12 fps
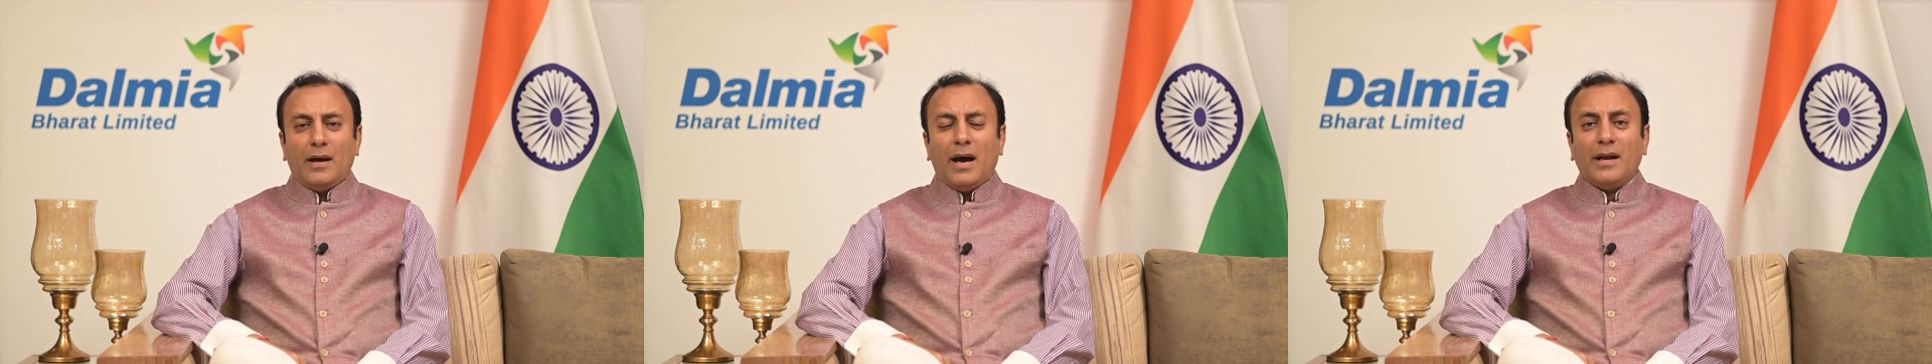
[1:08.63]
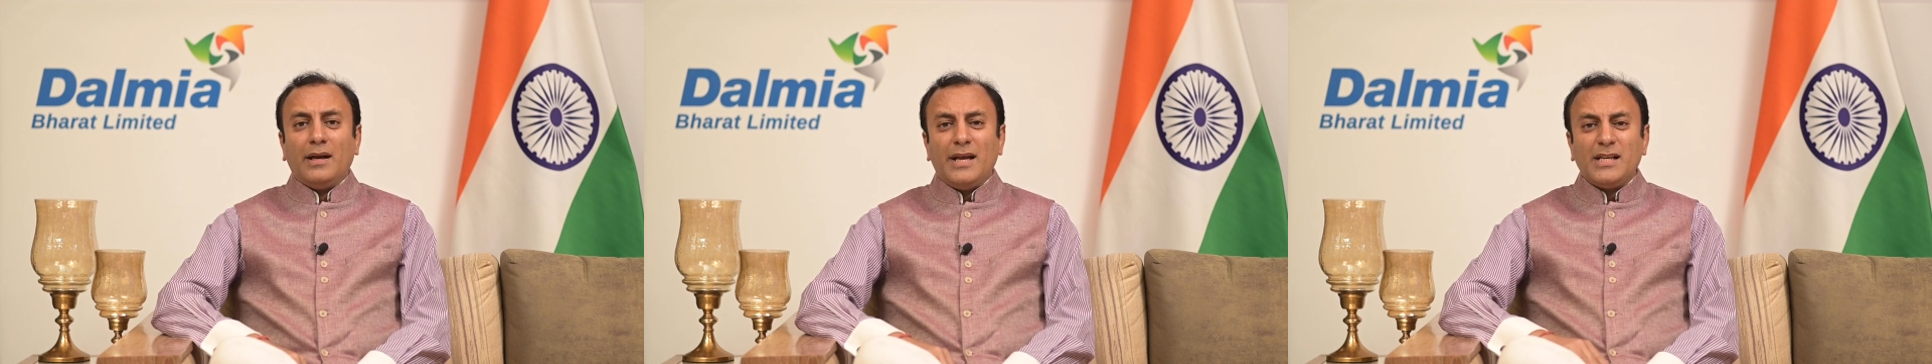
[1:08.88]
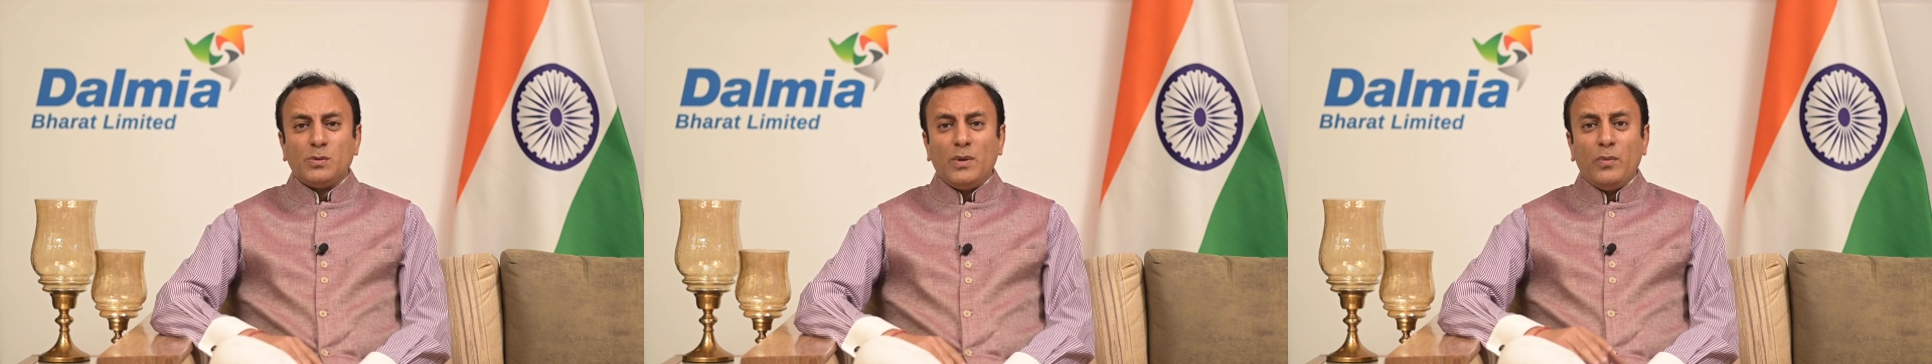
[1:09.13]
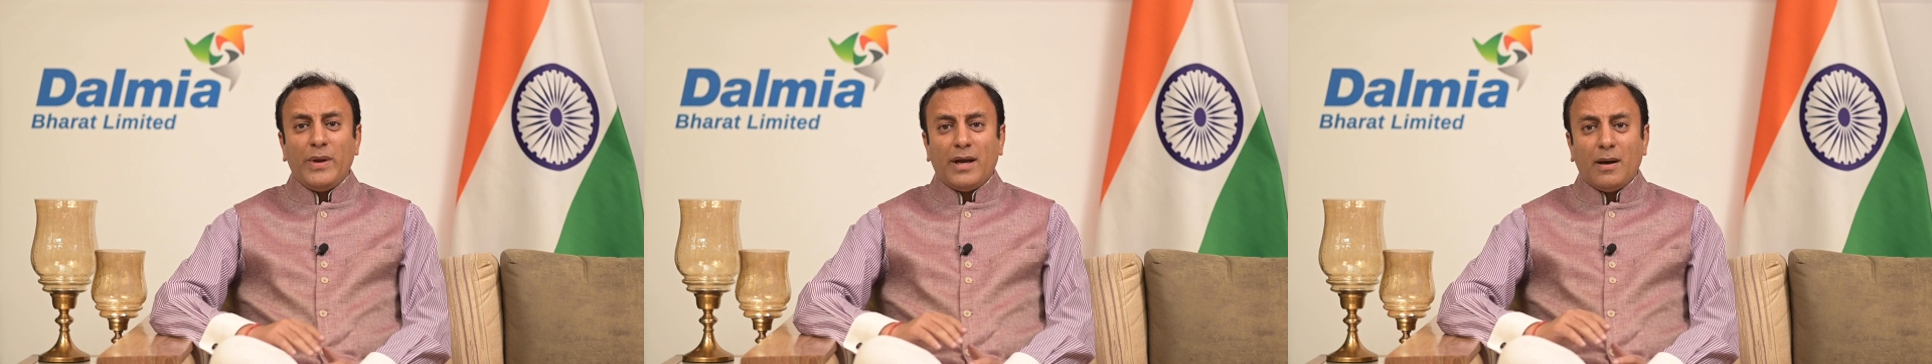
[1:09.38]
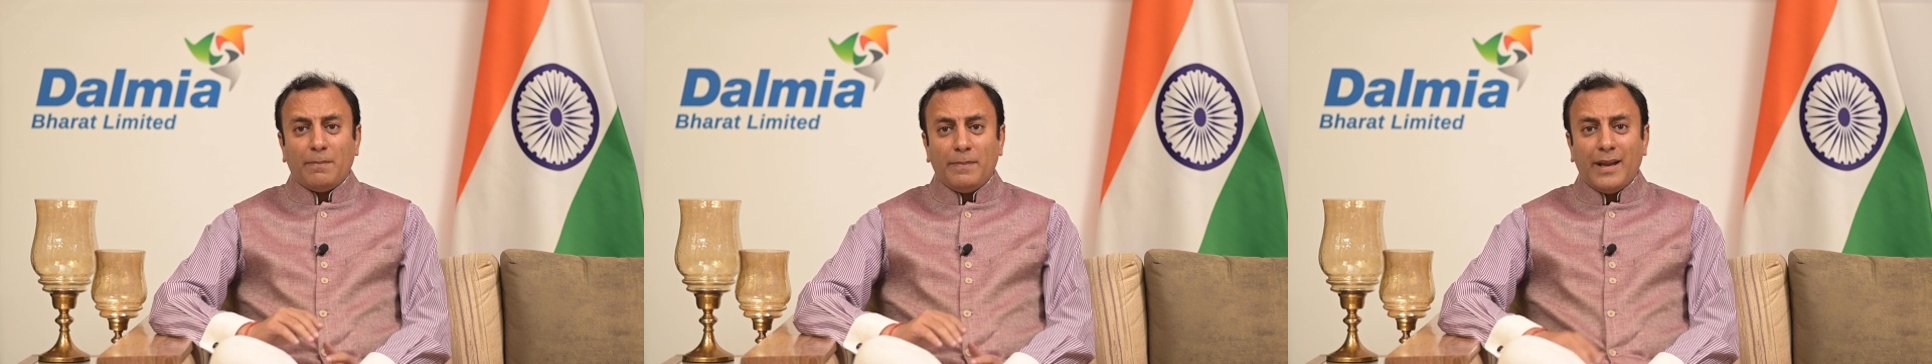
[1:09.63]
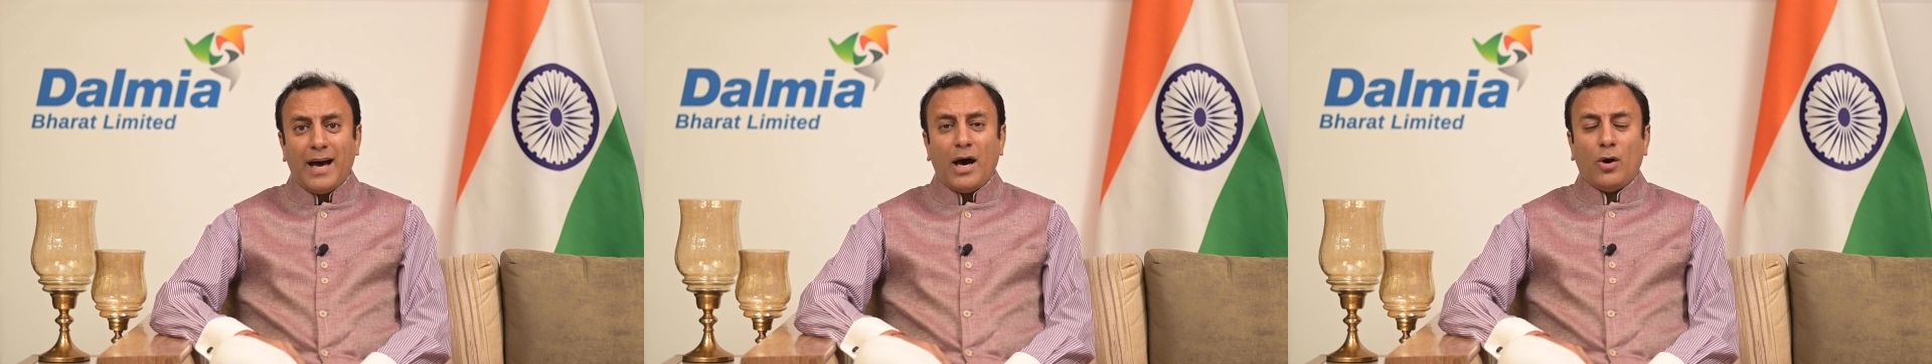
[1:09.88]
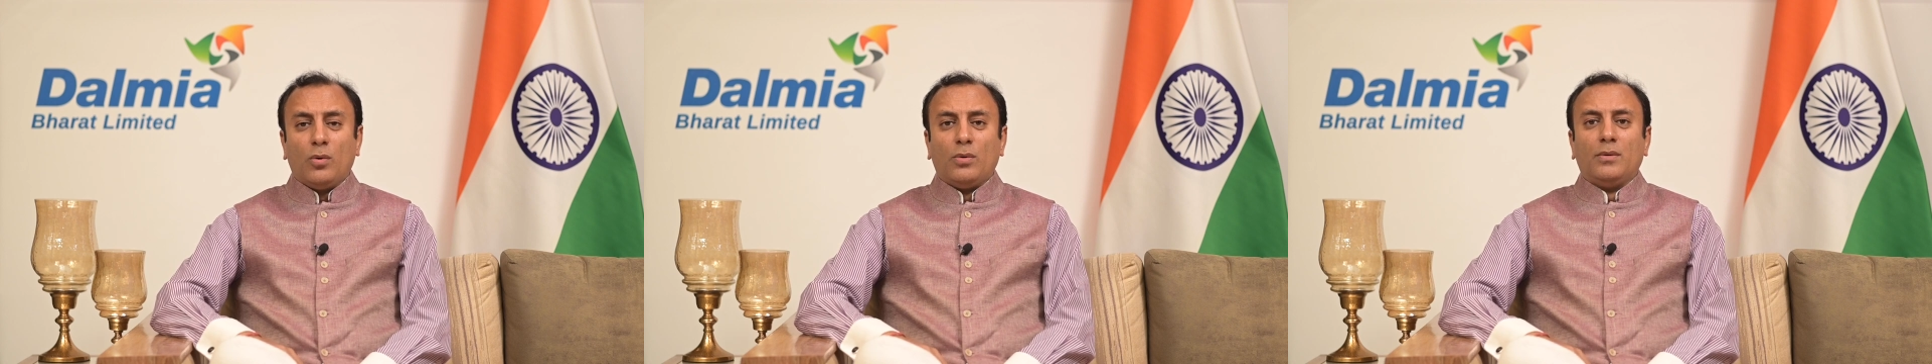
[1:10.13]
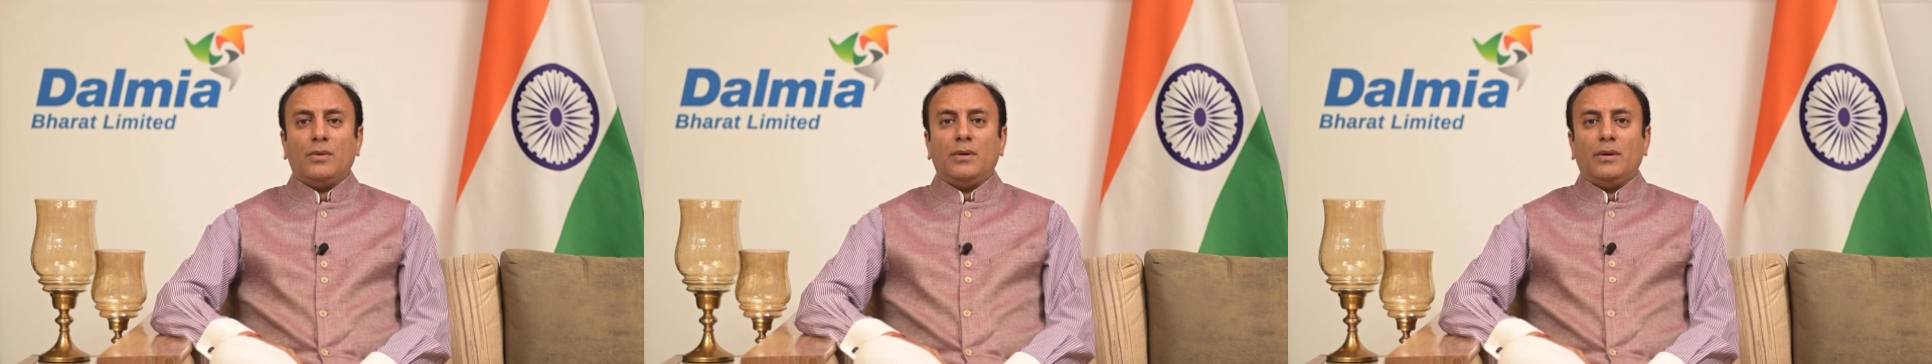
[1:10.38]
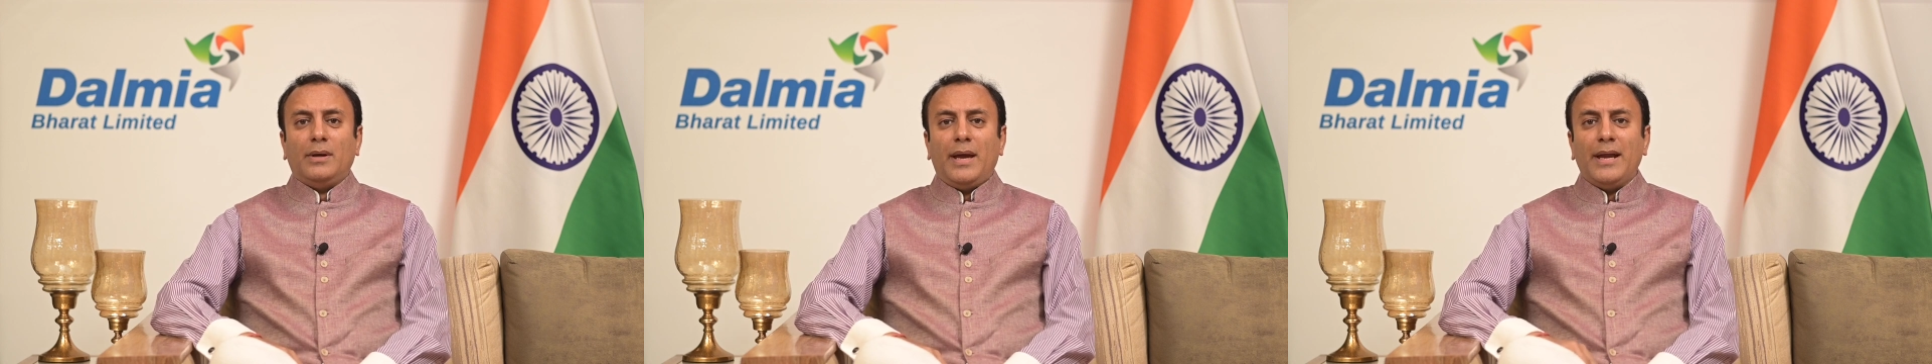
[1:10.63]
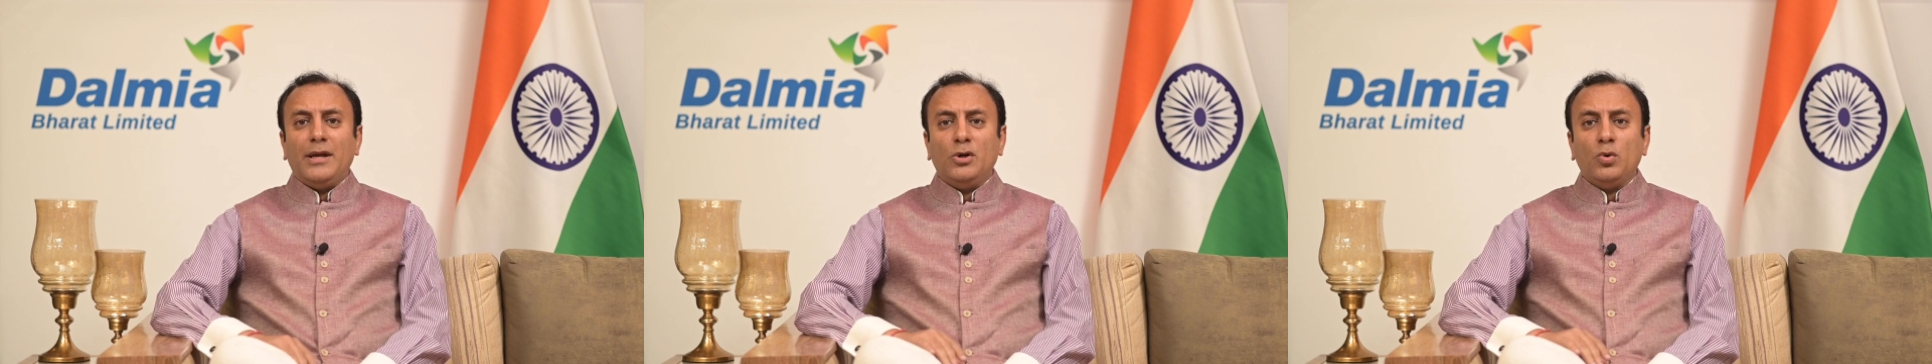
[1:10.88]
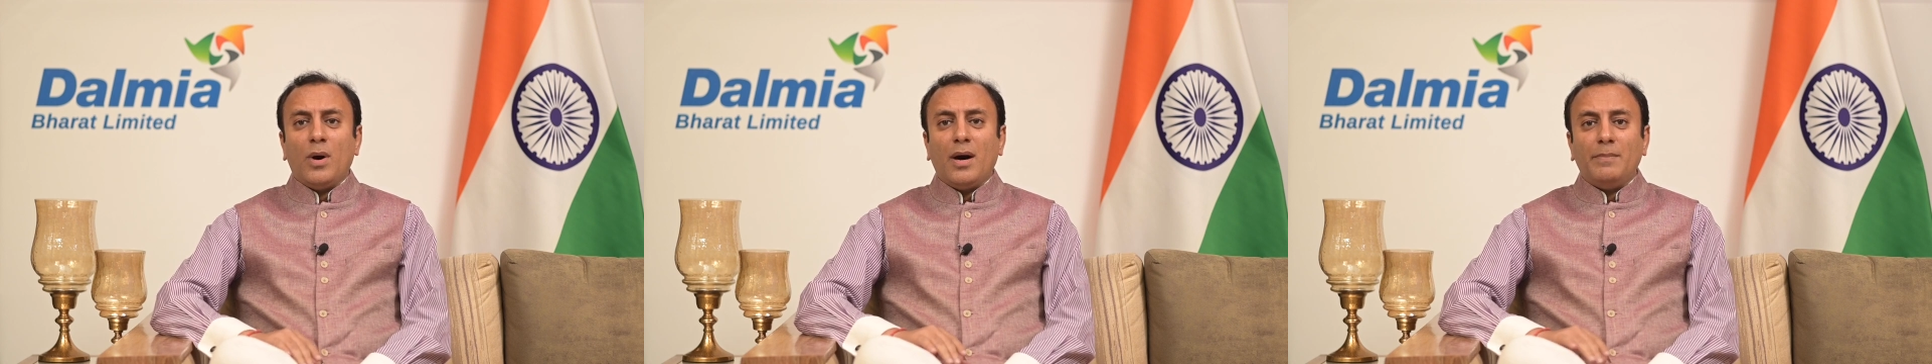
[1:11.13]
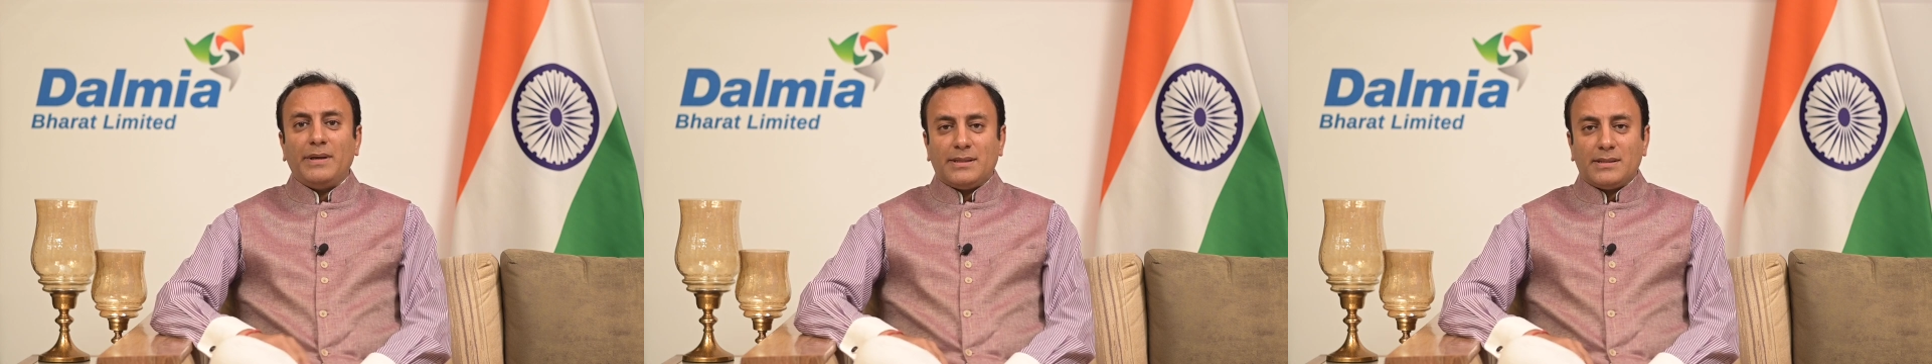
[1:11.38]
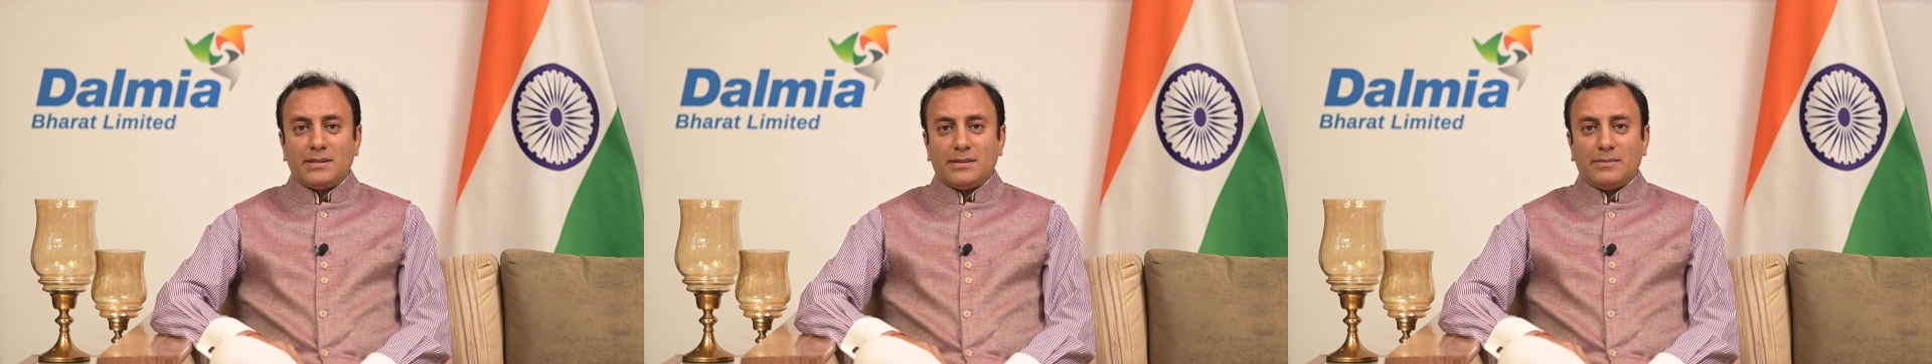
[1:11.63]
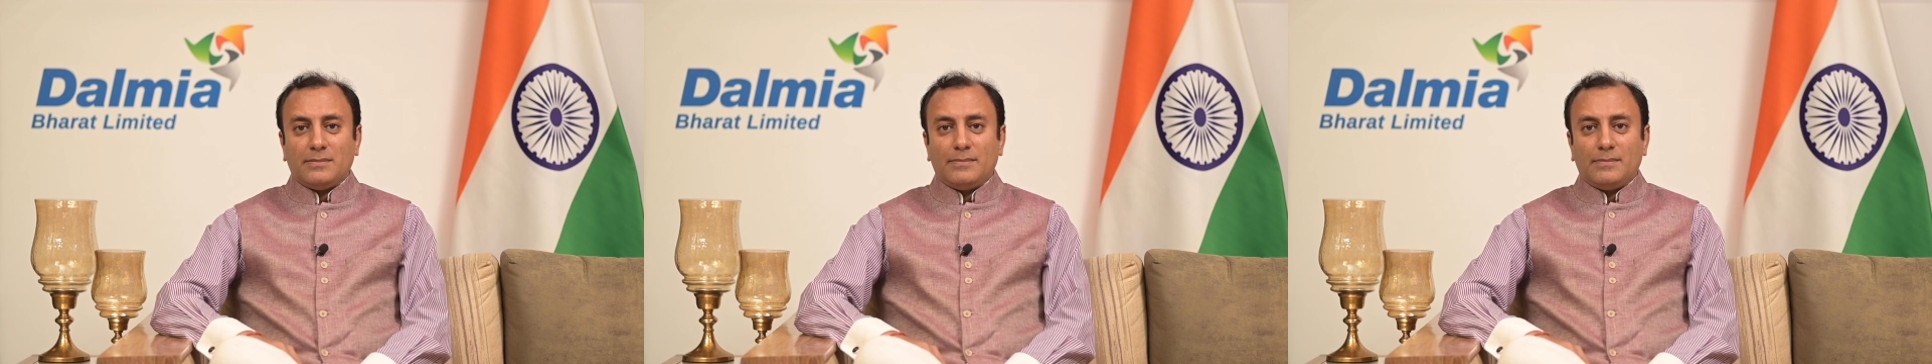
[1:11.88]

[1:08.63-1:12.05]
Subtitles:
Unless we wake up now and do our bits,